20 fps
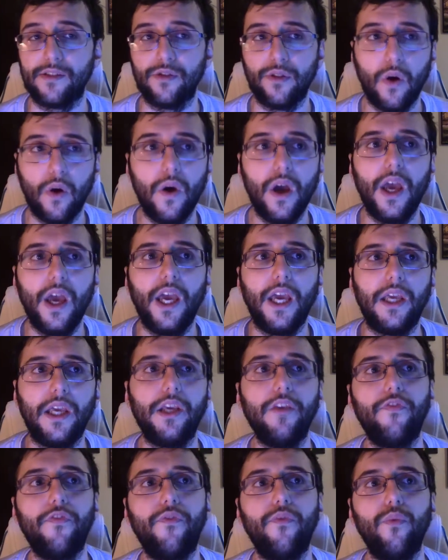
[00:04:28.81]
You know,
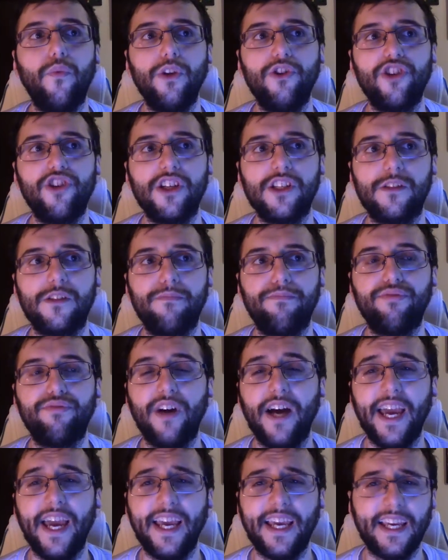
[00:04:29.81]
if we just
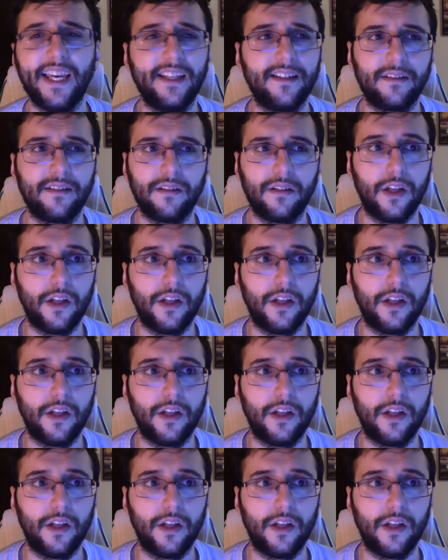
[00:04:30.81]
play in